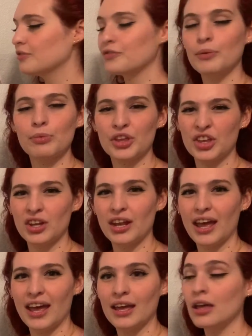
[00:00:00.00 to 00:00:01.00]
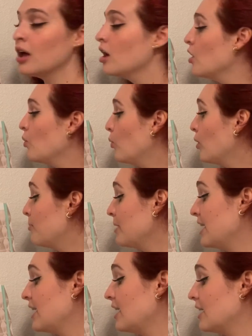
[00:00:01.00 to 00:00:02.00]
from the good egg will
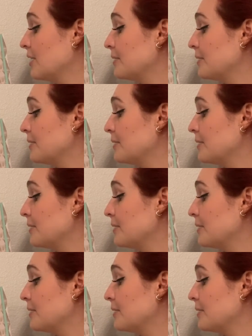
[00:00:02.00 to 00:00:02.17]
be